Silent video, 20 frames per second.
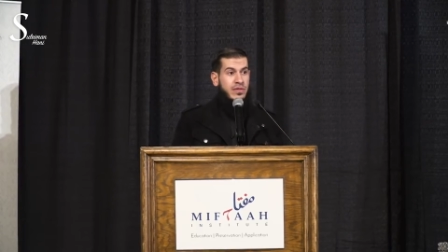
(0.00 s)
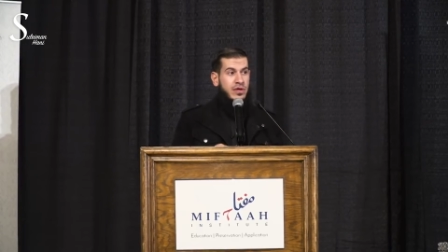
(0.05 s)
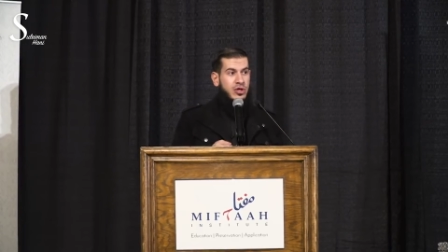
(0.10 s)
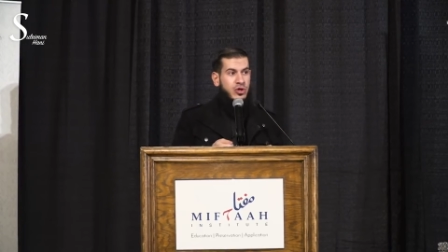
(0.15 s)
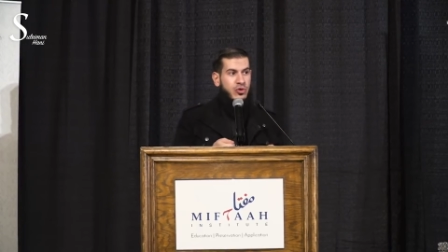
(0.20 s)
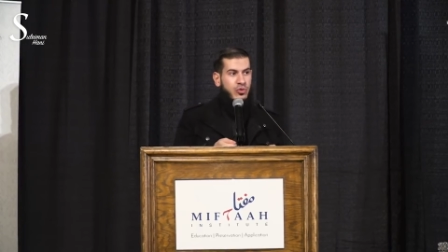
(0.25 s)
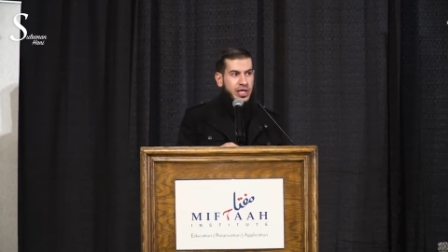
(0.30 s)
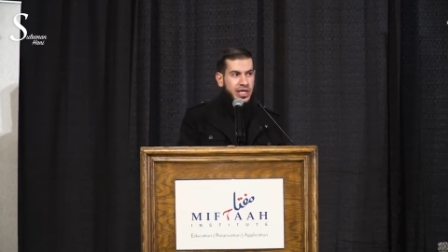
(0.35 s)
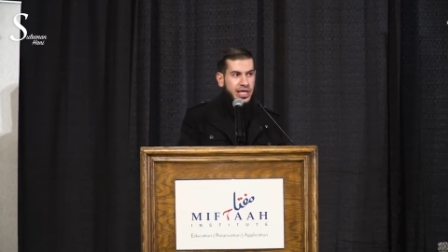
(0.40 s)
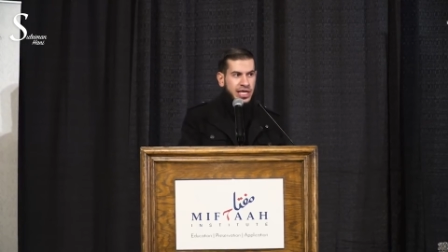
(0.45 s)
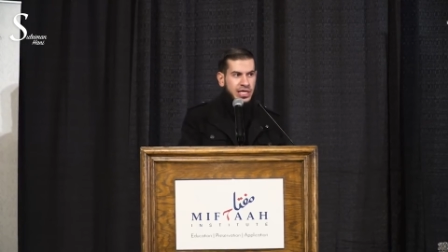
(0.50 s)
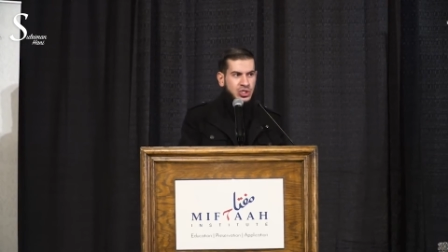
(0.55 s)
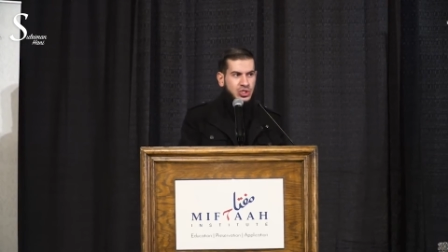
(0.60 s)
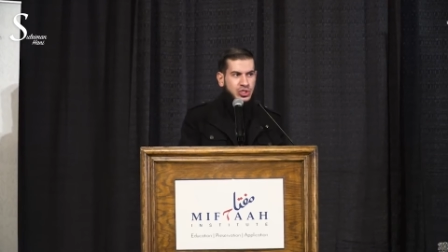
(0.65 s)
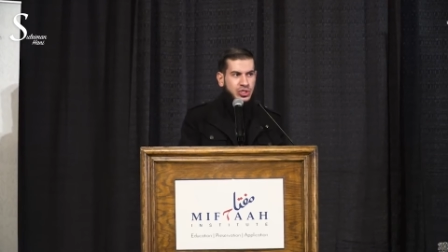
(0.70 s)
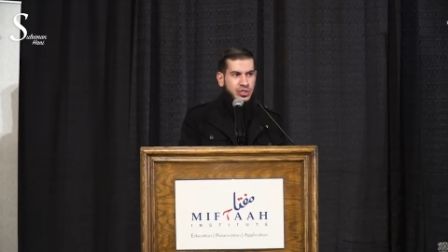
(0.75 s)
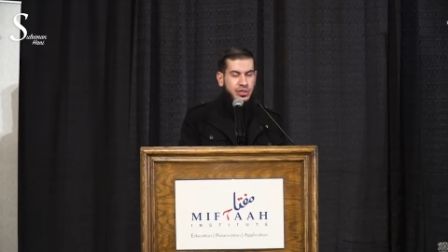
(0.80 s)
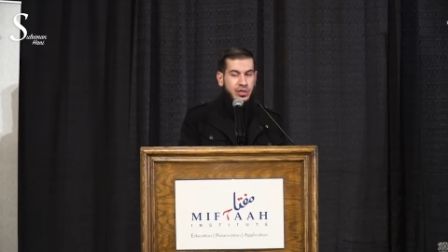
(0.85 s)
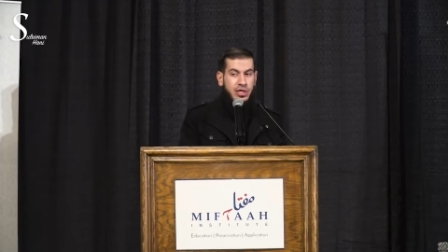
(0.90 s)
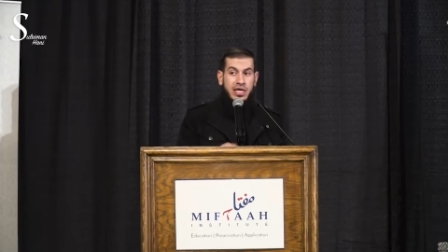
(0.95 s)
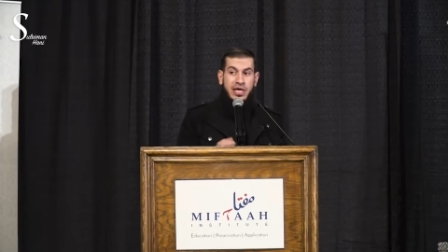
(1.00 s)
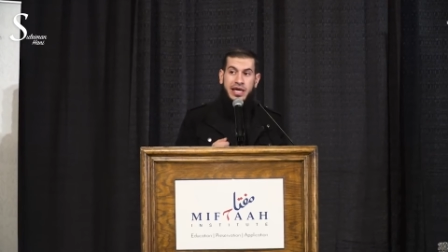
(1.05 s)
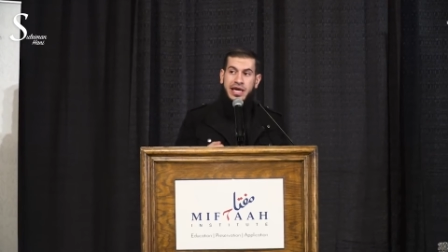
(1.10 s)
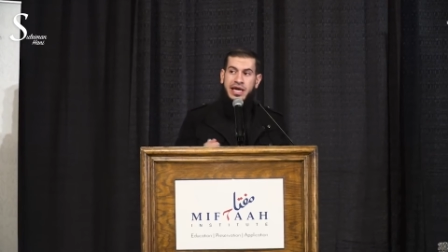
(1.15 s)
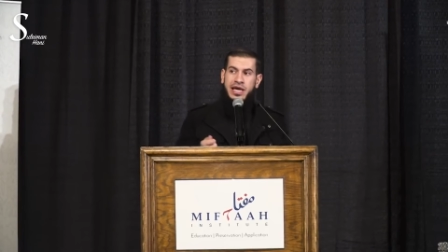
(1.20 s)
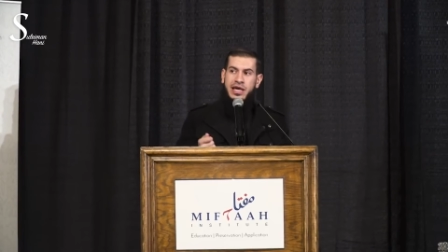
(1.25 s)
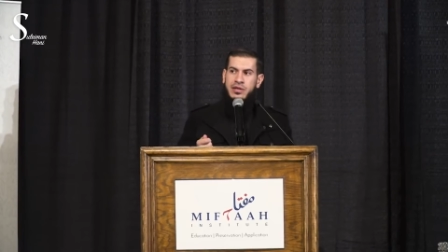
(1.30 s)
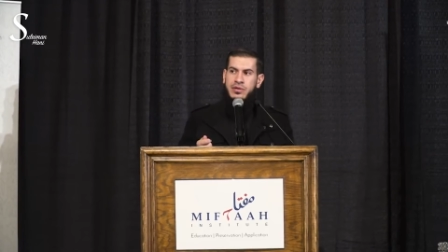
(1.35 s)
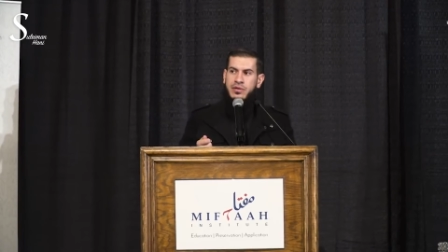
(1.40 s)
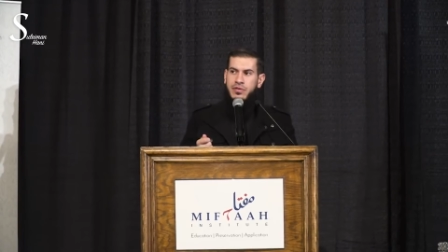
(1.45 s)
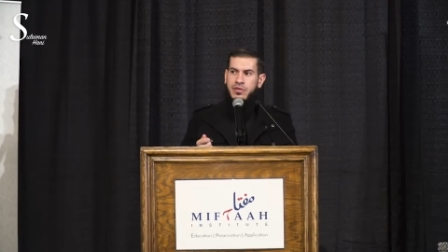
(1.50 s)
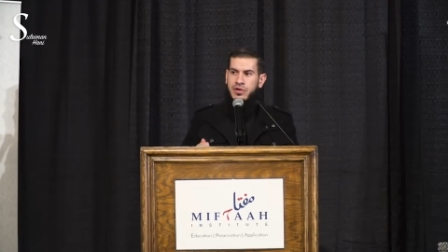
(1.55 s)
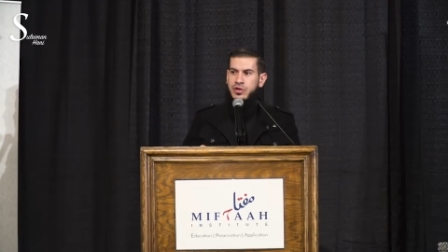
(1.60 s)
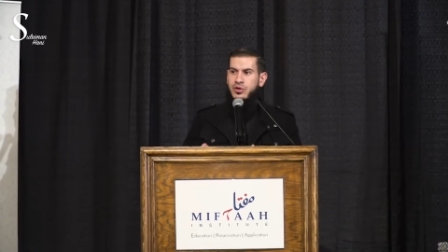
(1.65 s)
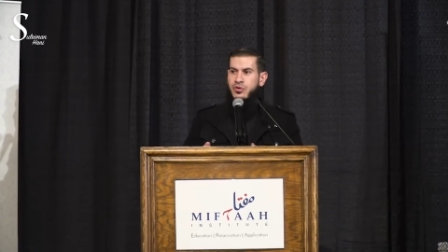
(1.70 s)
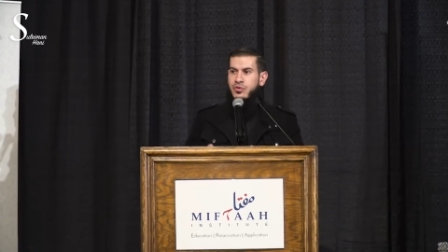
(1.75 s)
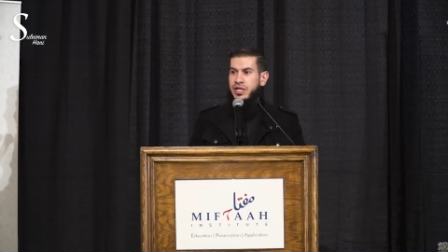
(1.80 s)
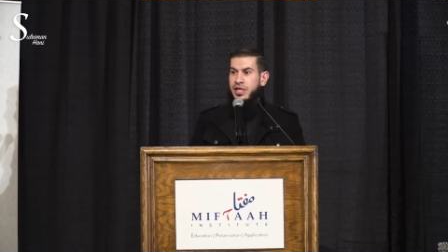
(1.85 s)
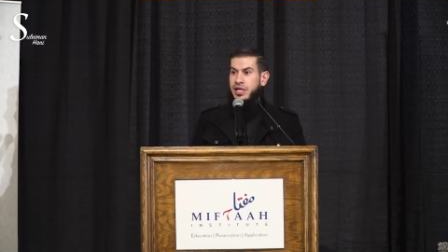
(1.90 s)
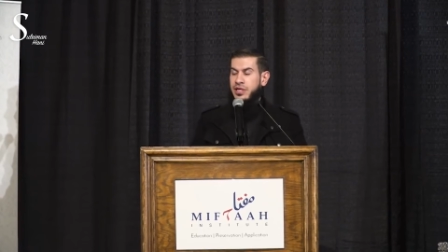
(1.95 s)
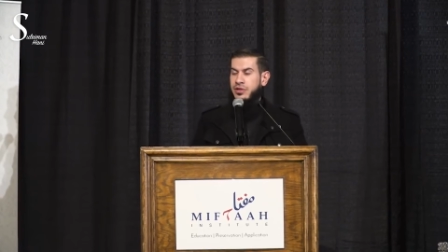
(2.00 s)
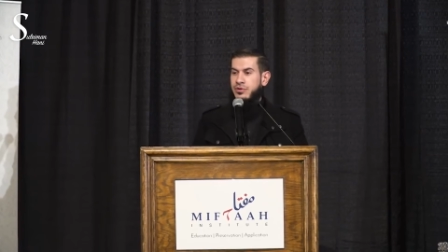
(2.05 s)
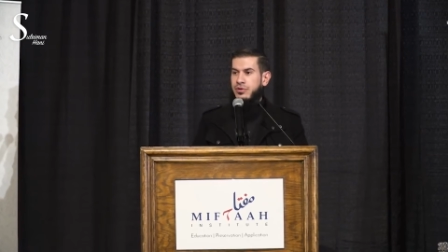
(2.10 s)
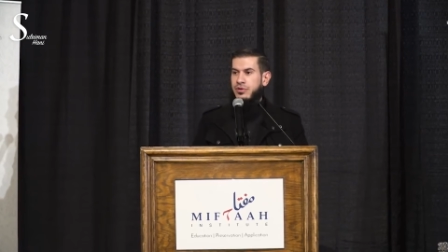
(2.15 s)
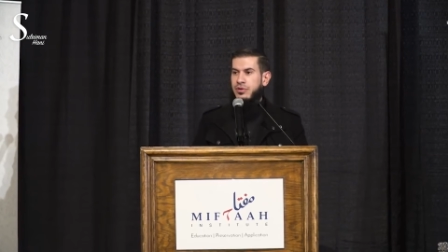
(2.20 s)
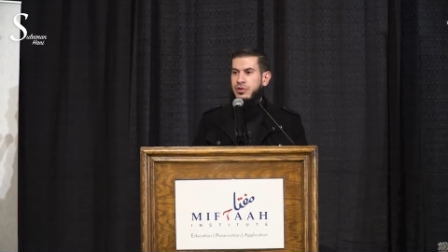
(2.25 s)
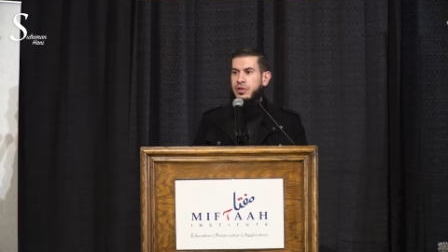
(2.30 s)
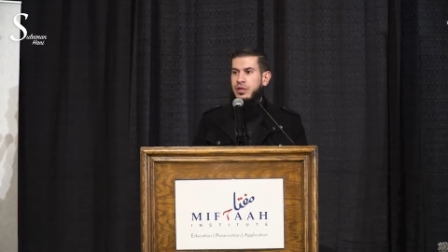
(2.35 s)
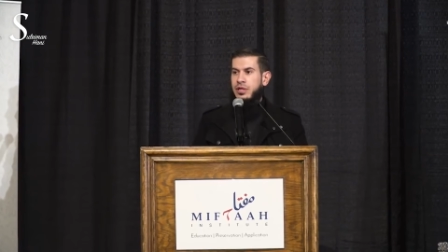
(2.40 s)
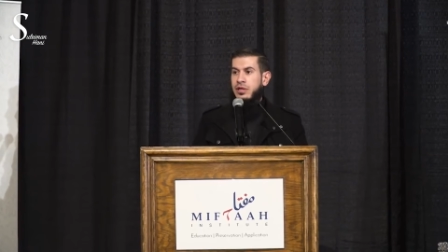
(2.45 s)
the creation and the Creator.